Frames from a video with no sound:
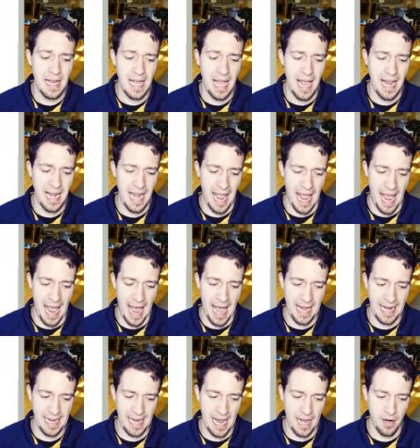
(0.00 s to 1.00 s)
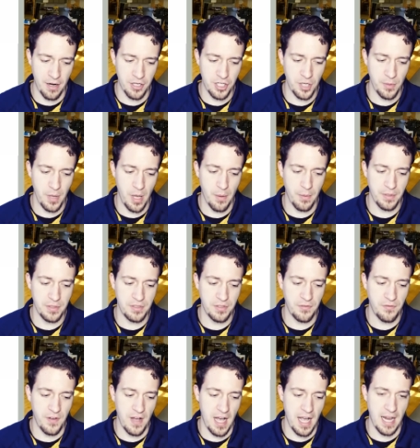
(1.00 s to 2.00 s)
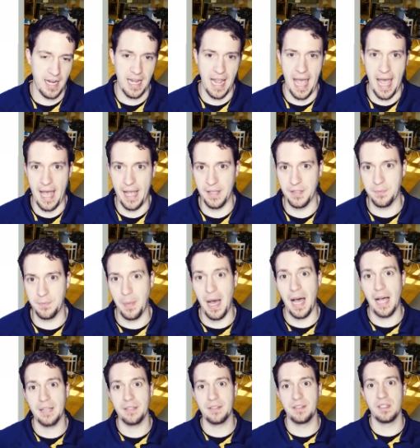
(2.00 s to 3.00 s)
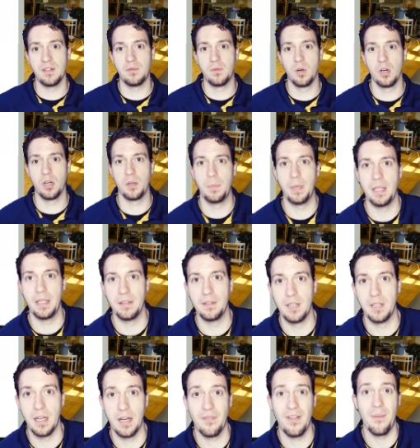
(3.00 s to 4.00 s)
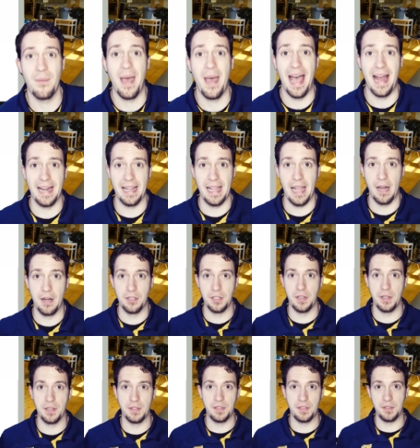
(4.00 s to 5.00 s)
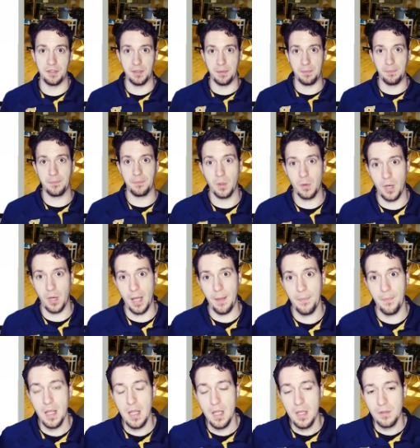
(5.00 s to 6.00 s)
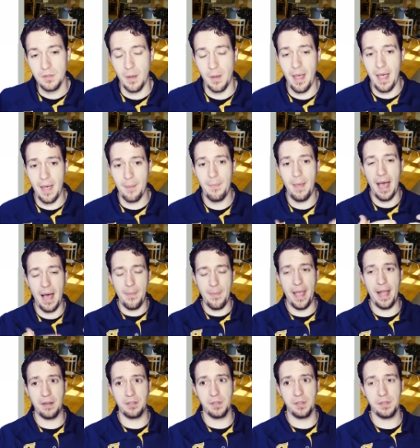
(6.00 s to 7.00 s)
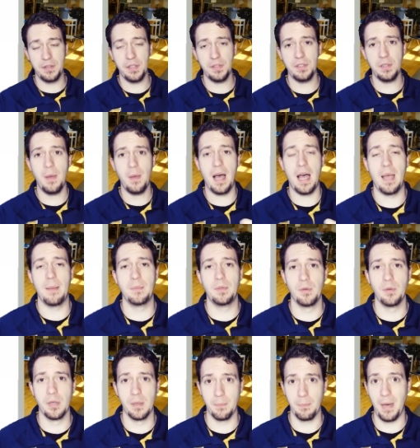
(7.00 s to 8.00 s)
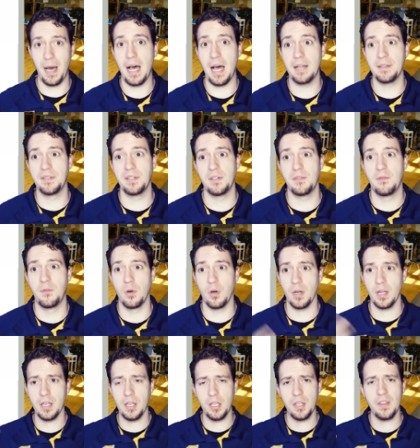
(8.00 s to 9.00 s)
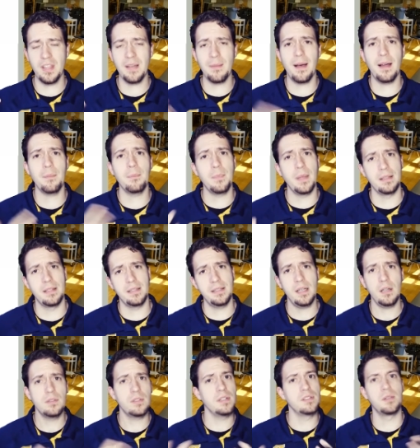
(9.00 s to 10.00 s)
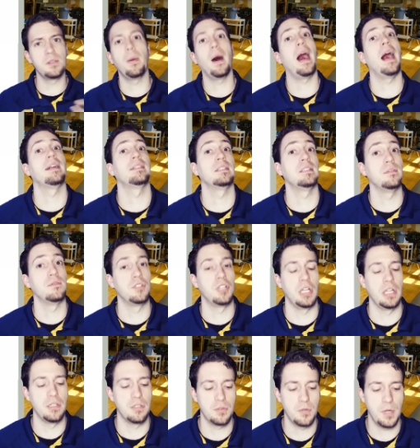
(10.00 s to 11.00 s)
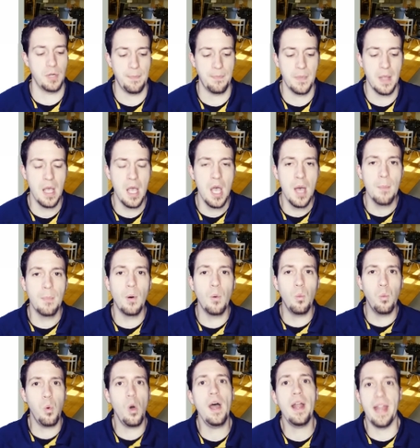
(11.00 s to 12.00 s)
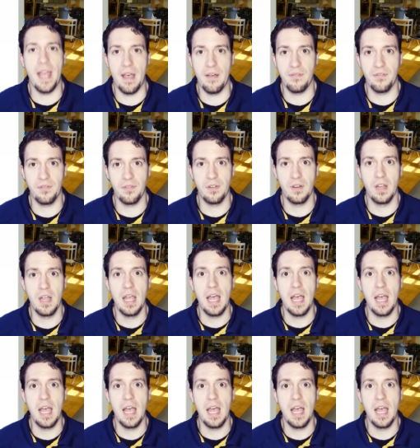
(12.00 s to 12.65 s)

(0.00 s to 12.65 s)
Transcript: and adding energy we always define as positive work being done. If I'm adding energy to the system, okay? So I'm, I'm adding to the system, I'm doing positive work. And you can think about as a delta, it's a positive change, right? But what if